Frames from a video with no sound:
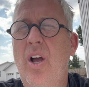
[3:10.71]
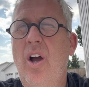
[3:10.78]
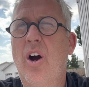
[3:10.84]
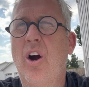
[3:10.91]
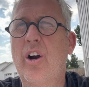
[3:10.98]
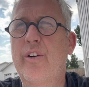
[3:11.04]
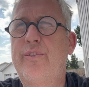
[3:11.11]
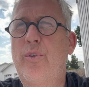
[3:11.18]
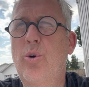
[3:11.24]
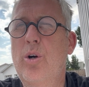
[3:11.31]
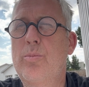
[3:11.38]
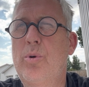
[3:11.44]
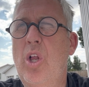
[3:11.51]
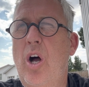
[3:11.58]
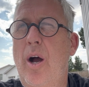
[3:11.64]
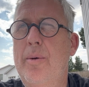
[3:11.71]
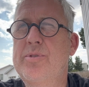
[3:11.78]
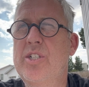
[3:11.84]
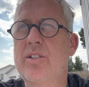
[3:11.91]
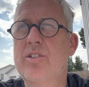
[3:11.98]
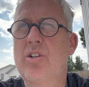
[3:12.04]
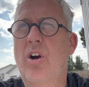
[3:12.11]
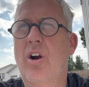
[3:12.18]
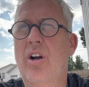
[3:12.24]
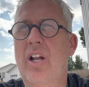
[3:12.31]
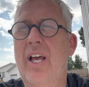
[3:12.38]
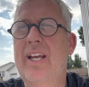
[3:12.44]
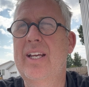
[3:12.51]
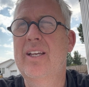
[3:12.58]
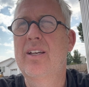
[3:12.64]
Our affordable options are
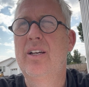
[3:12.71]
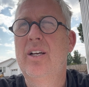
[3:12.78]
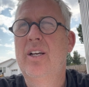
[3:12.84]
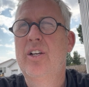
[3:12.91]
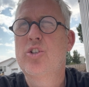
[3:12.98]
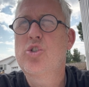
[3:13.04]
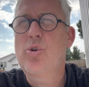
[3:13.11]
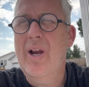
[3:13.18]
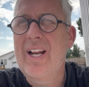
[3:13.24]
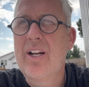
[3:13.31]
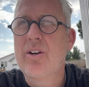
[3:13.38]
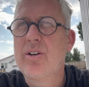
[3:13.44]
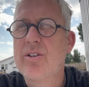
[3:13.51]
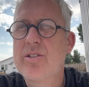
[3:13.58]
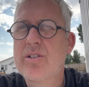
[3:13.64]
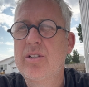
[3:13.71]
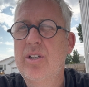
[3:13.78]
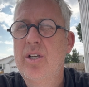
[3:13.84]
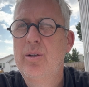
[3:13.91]
like trailers,